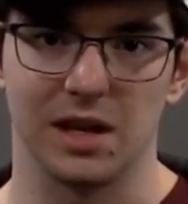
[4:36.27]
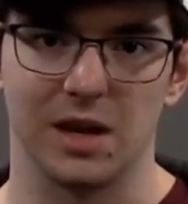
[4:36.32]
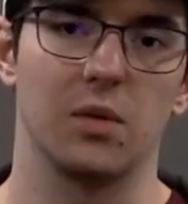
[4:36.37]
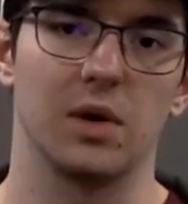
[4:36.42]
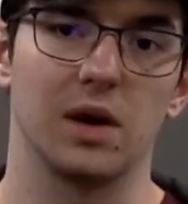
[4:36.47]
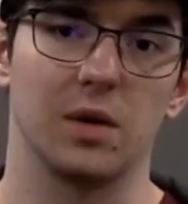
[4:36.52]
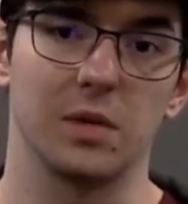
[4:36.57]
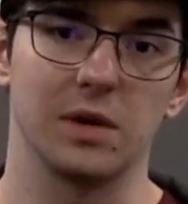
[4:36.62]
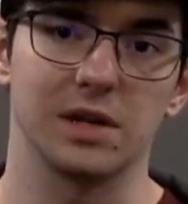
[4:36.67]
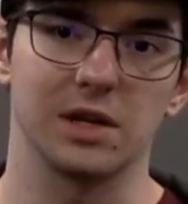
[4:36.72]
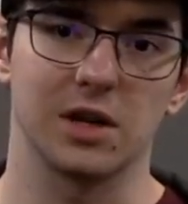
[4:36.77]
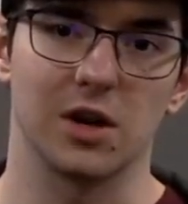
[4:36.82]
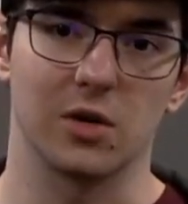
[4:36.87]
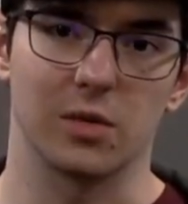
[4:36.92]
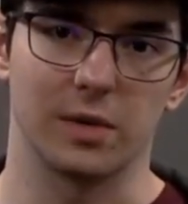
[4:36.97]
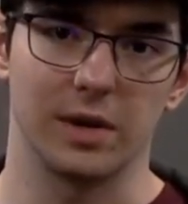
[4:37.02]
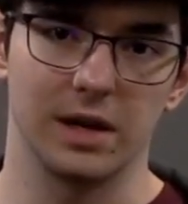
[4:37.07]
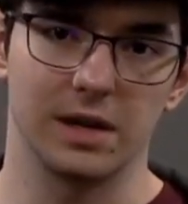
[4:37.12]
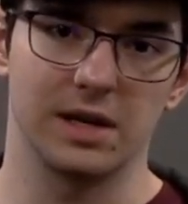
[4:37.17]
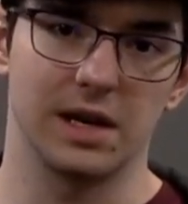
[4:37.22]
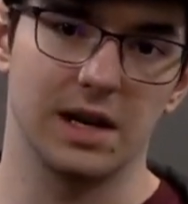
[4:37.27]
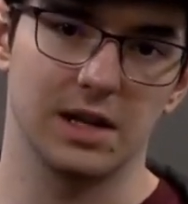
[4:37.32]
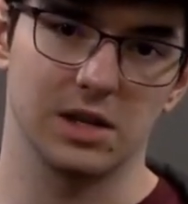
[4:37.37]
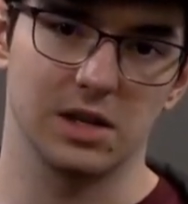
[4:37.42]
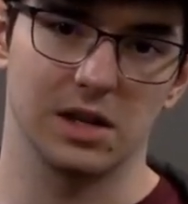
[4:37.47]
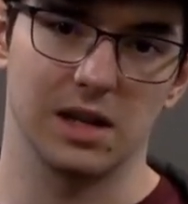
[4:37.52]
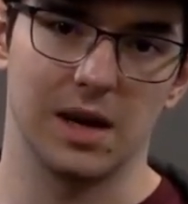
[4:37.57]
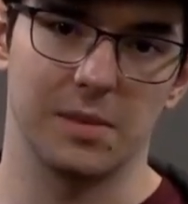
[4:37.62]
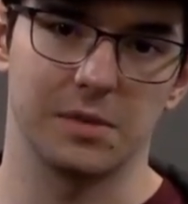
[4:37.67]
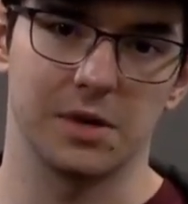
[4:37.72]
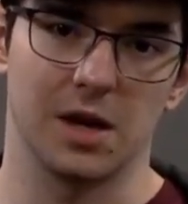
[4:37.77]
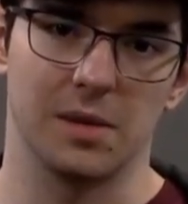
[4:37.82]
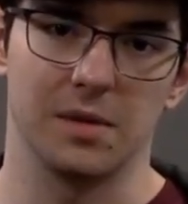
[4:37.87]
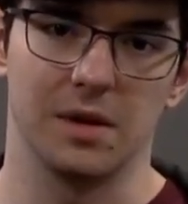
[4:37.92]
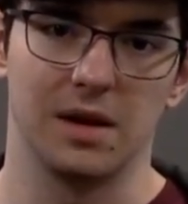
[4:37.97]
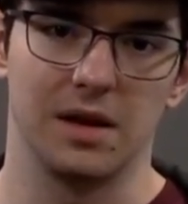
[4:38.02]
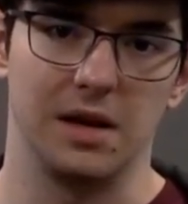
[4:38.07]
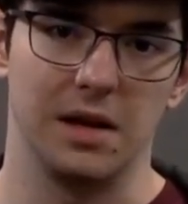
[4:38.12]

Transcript: and when I went to go reattach the laptop,